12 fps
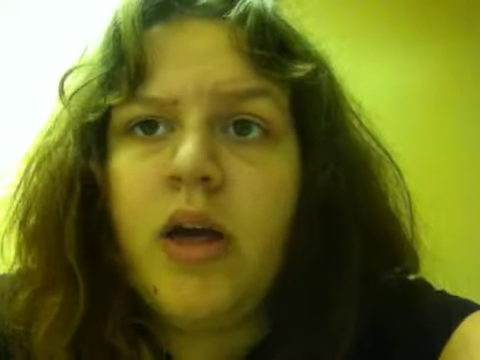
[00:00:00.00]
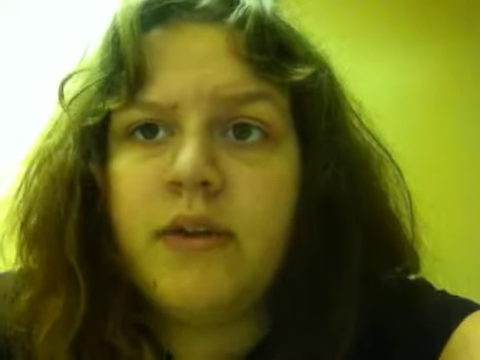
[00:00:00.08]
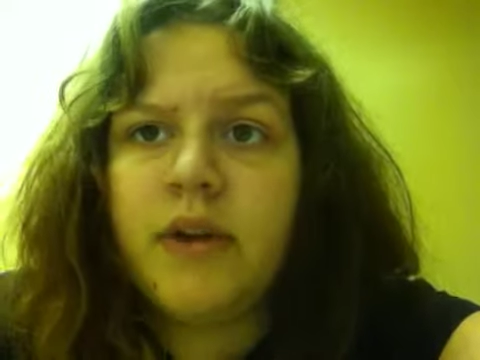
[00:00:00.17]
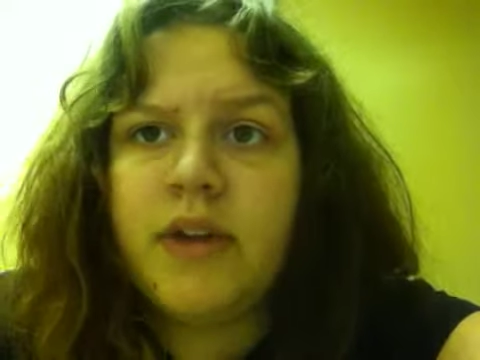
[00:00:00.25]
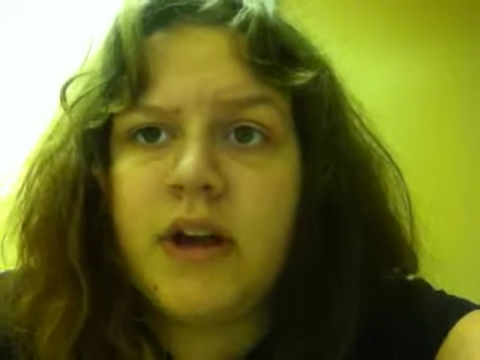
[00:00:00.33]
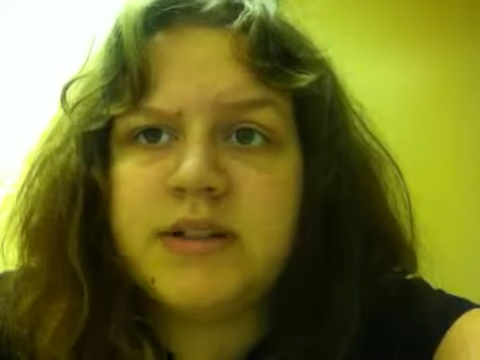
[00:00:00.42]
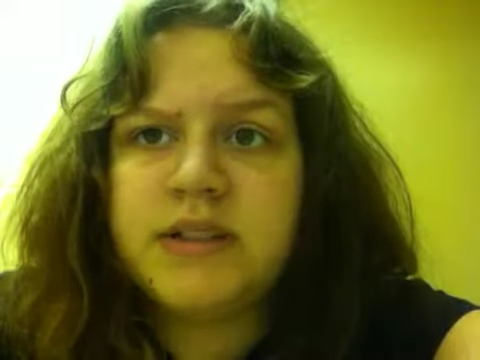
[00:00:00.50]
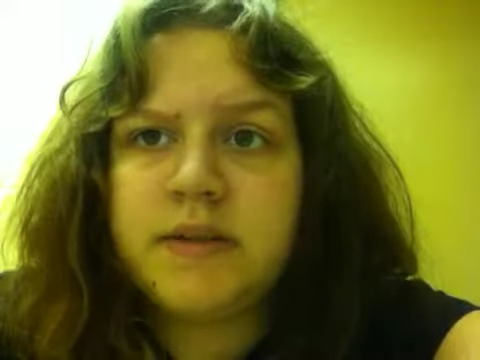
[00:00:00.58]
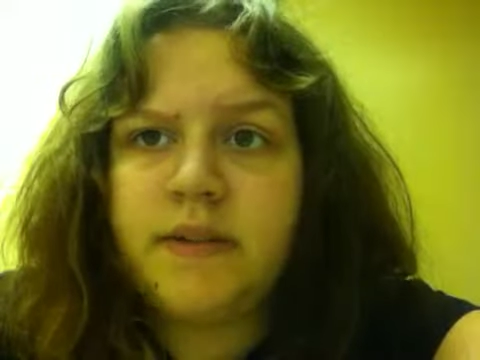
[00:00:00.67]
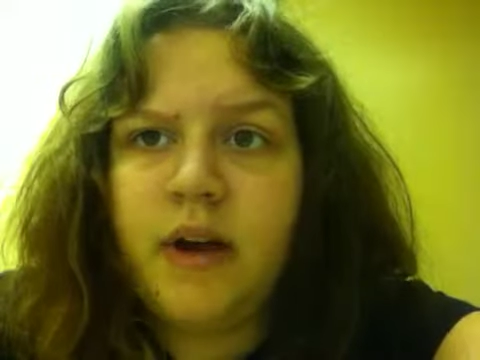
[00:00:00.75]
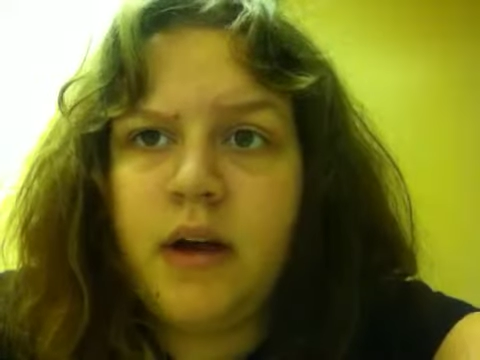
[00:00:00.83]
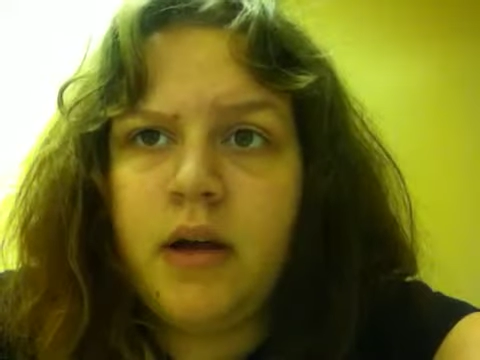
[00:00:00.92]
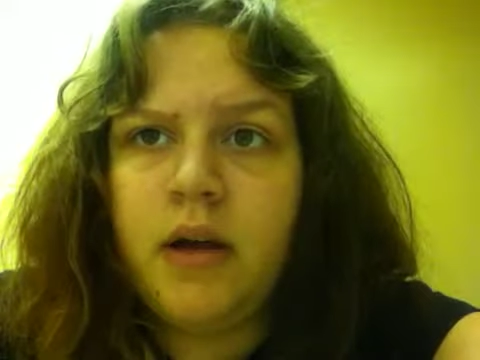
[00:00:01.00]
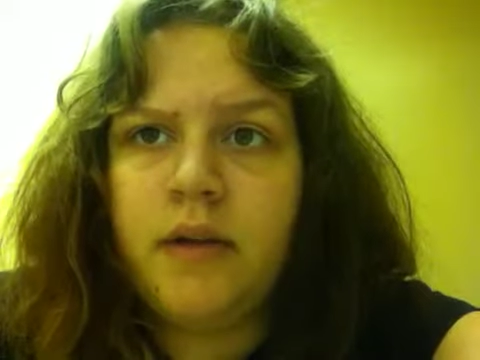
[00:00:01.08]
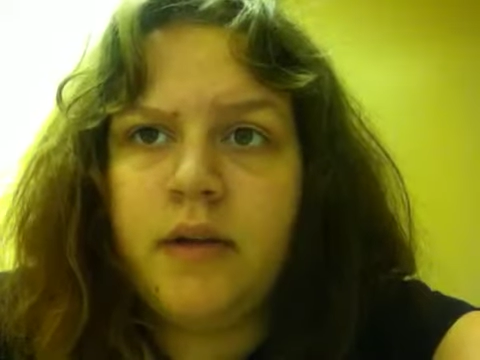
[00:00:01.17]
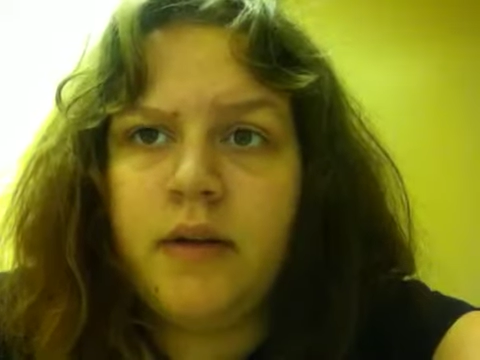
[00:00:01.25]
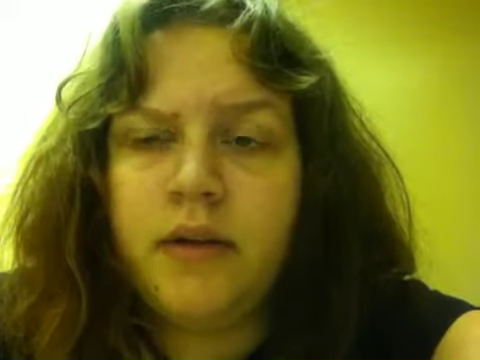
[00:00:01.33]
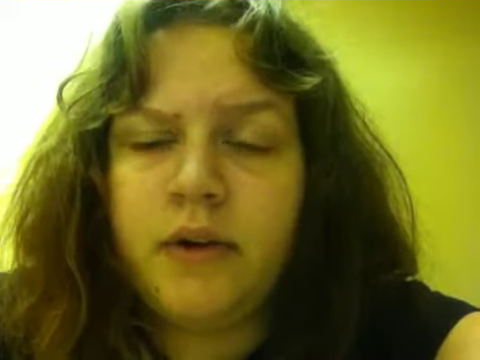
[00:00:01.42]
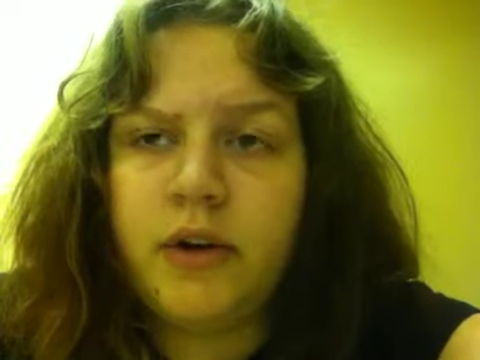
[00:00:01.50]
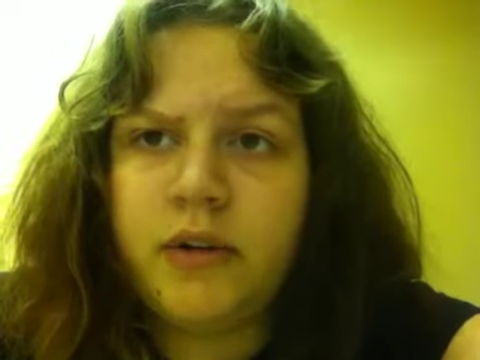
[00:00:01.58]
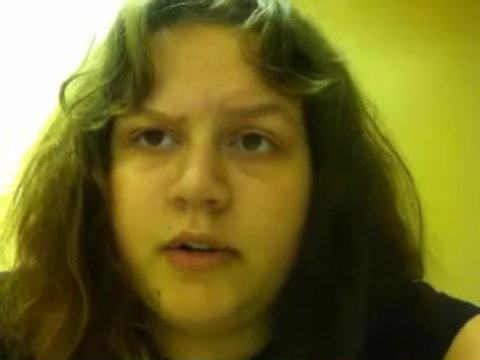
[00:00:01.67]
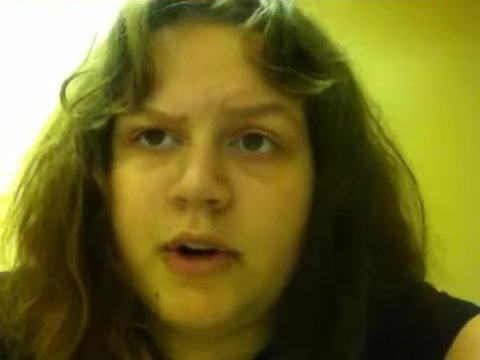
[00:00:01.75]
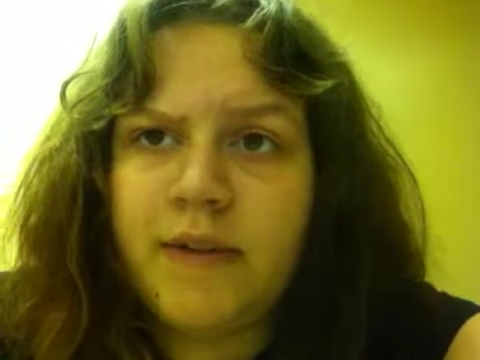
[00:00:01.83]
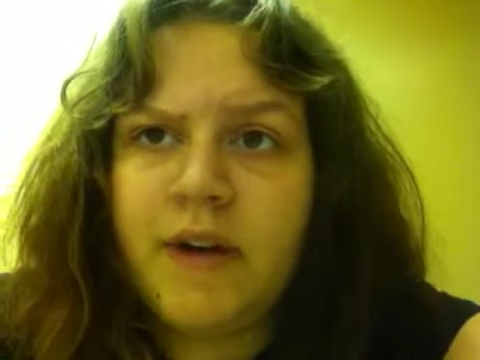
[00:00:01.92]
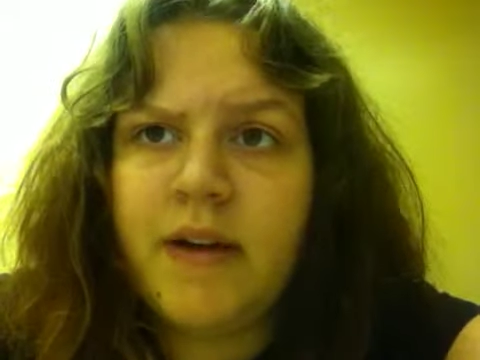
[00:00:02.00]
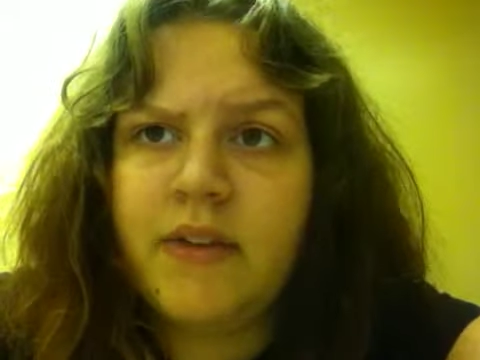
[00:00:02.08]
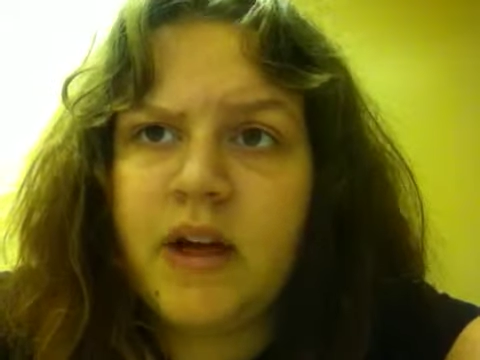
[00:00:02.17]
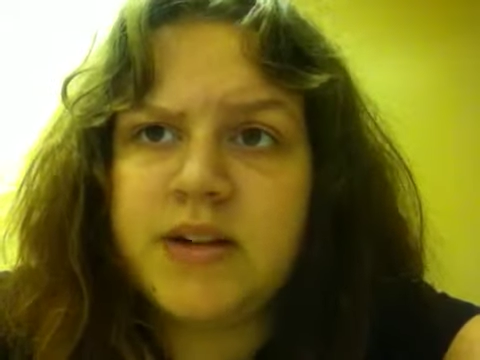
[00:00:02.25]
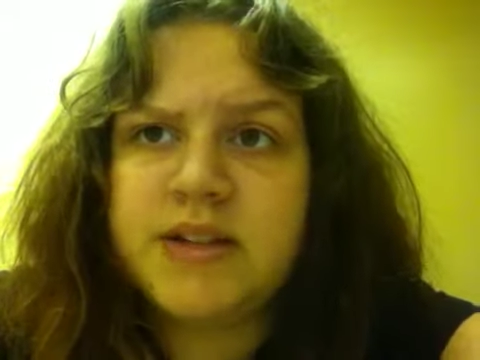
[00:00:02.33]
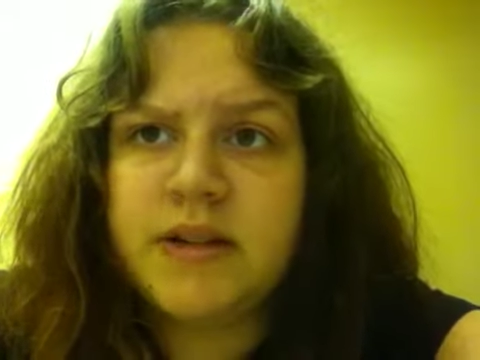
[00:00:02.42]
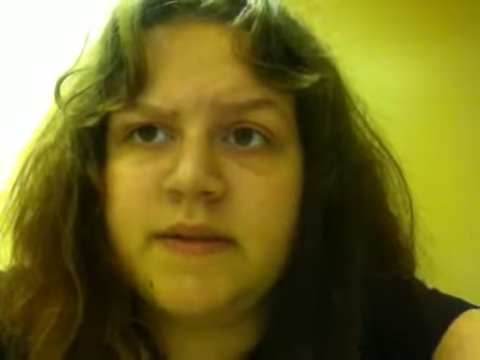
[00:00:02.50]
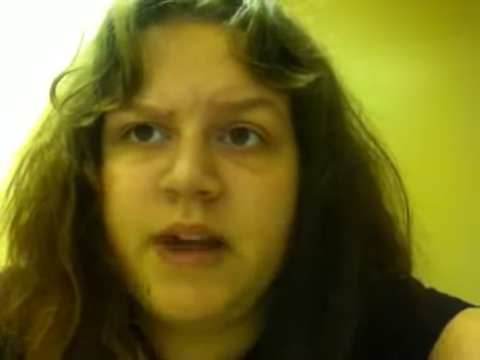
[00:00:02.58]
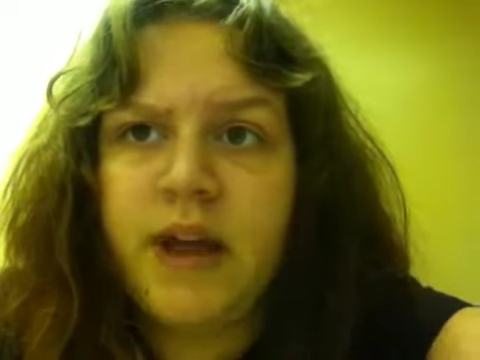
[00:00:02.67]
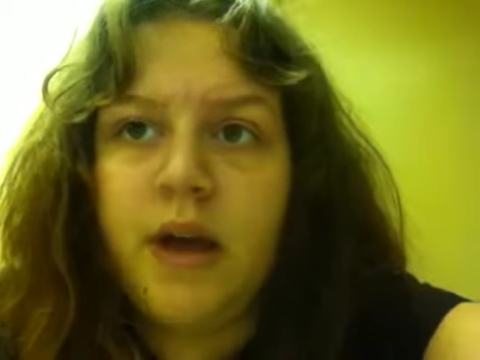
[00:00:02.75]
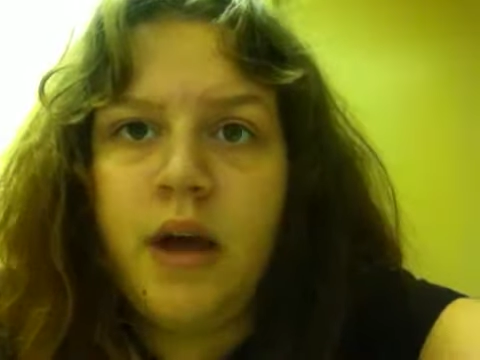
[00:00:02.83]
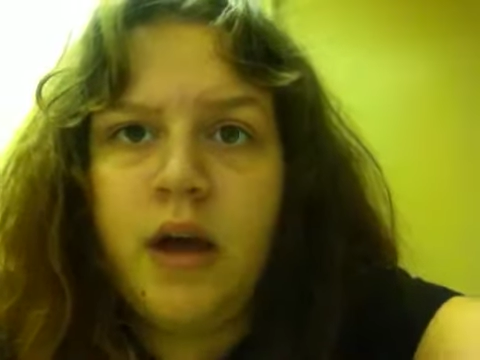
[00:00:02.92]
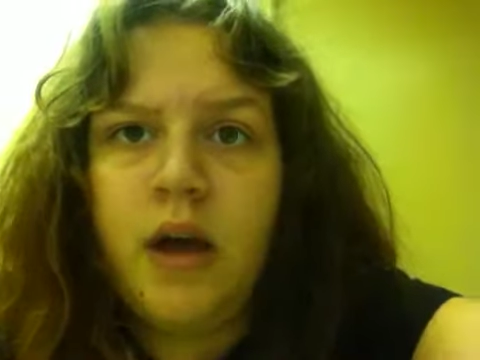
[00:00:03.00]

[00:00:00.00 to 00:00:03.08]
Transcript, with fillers: 35,000 feet